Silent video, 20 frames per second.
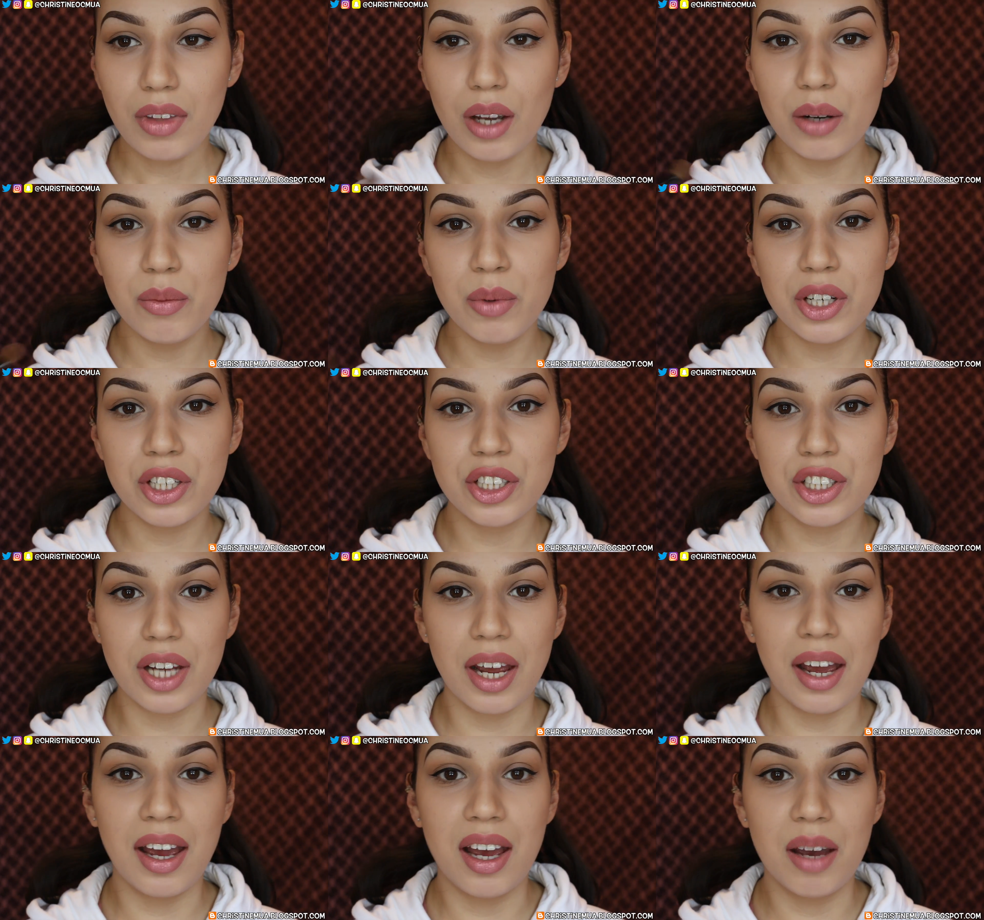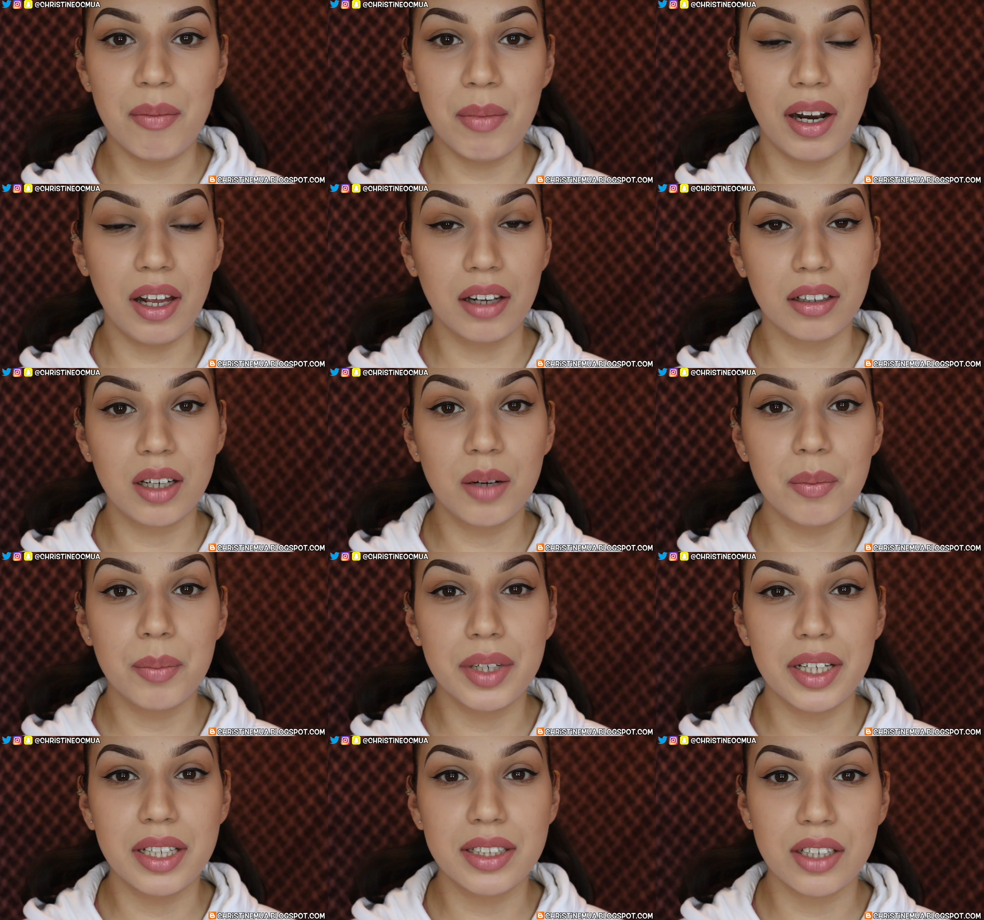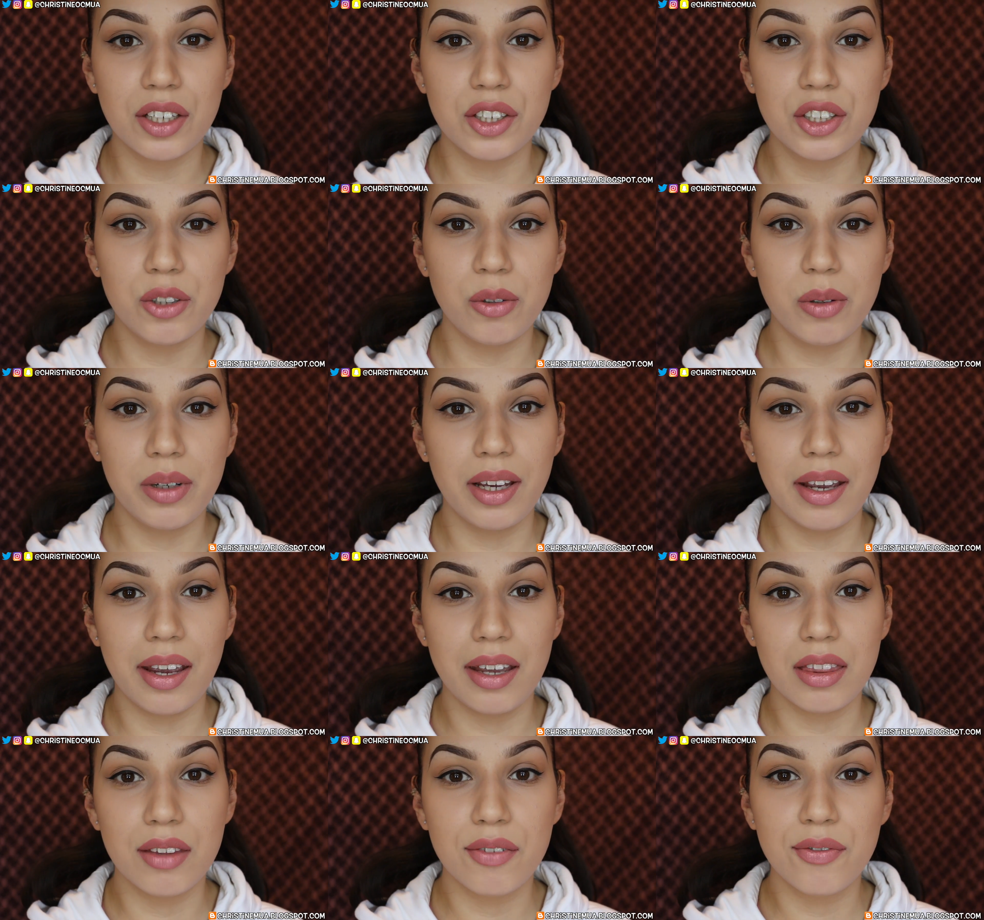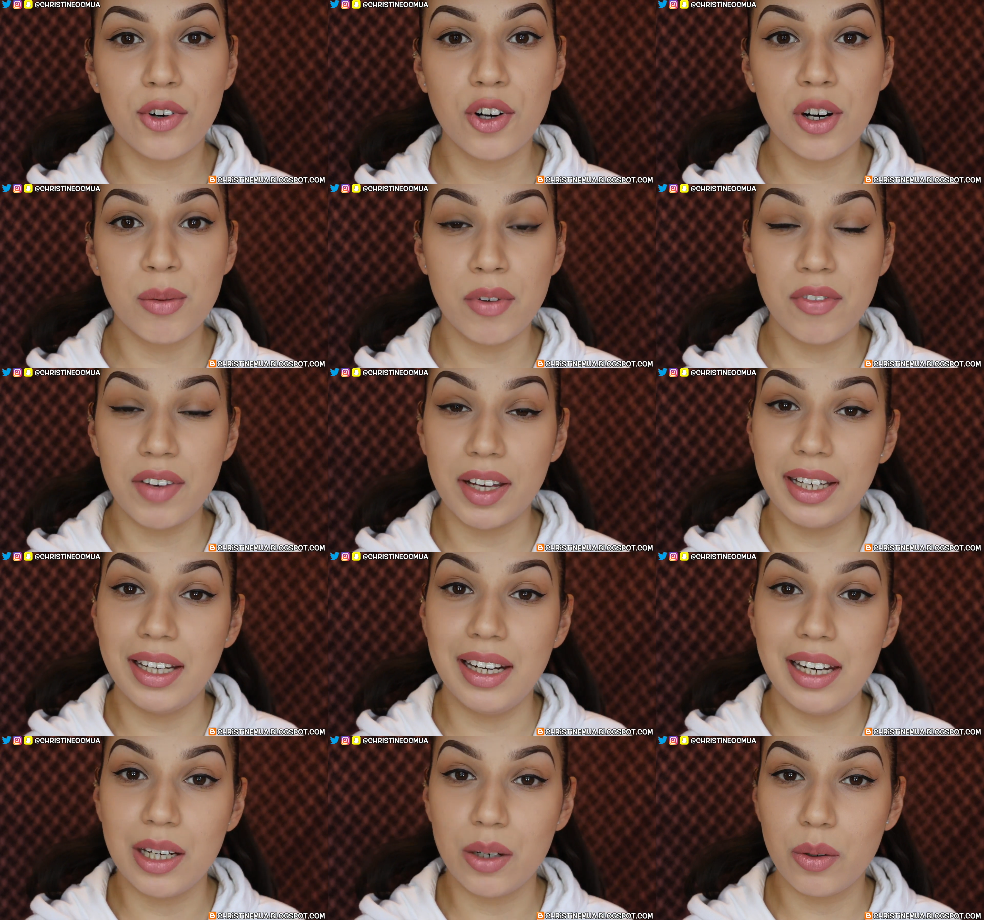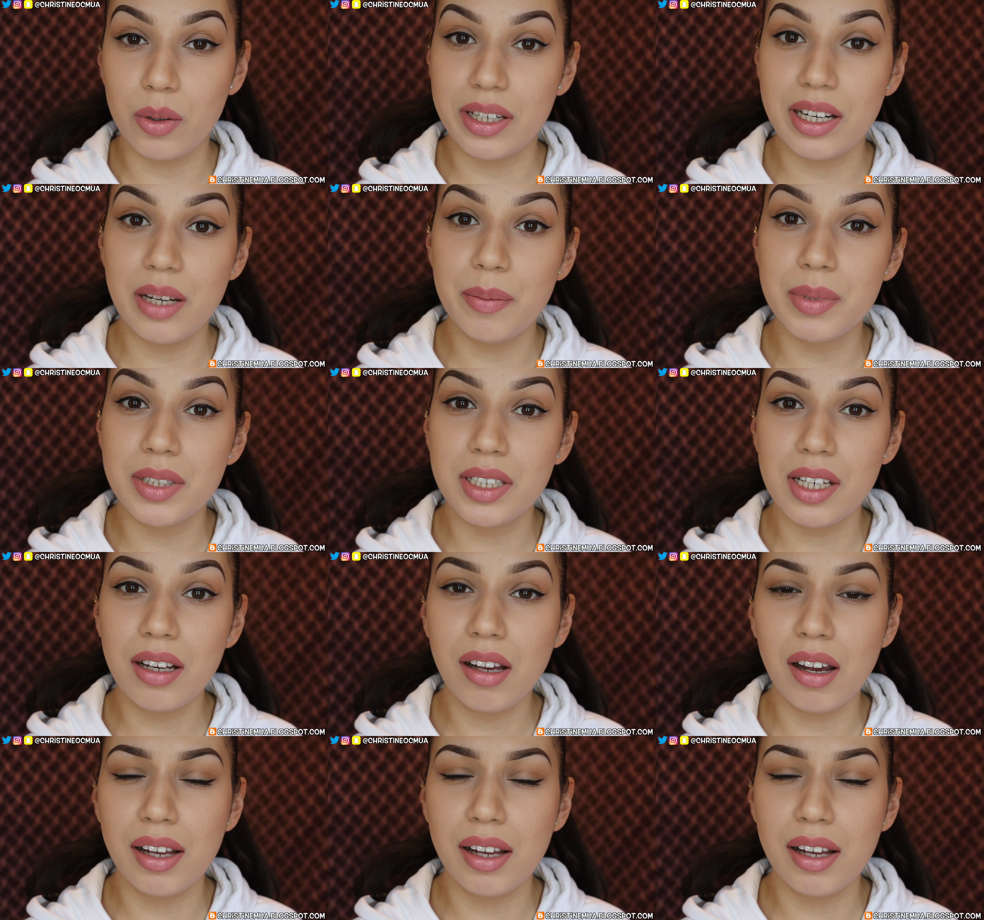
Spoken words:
which a lot of companies are doing in the form of like a liquid lipstick.